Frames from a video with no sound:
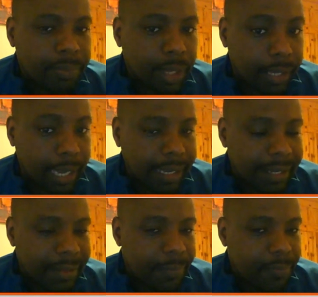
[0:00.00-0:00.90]
Okay?
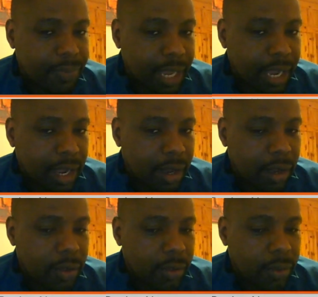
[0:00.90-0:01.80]
Now,
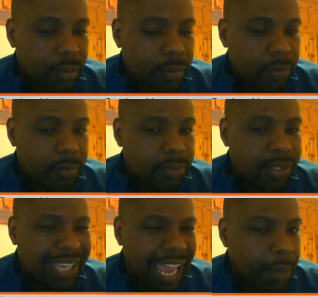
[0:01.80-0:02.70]

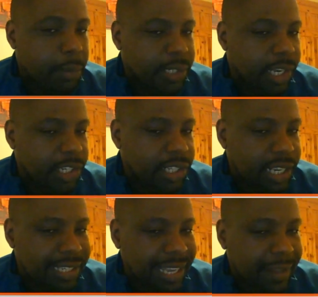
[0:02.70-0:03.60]
Abel Sanchez
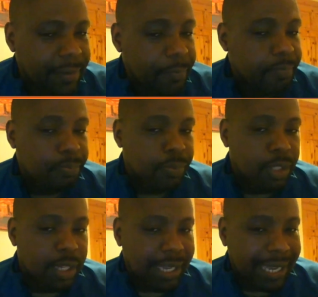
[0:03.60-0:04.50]
says that
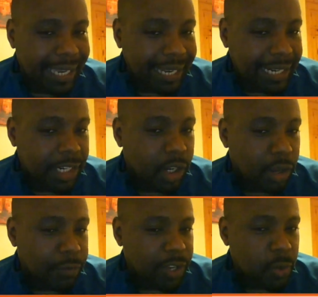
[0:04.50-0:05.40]

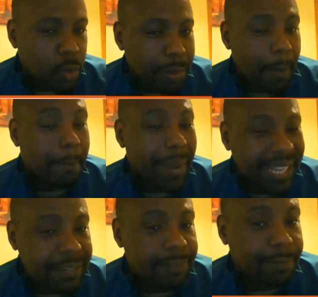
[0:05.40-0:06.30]
Gennady Golovkin would be
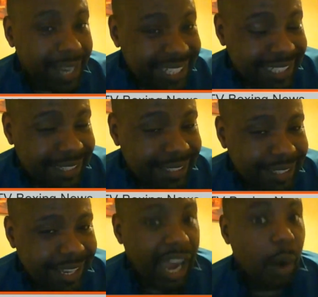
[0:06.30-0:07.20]
a better
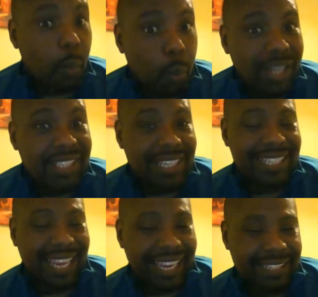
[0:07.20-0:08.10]
fighter at
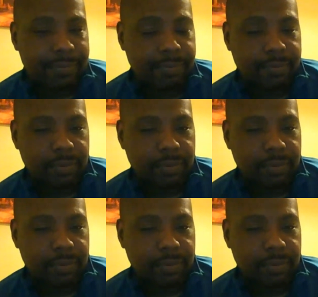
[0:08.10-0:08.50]
168.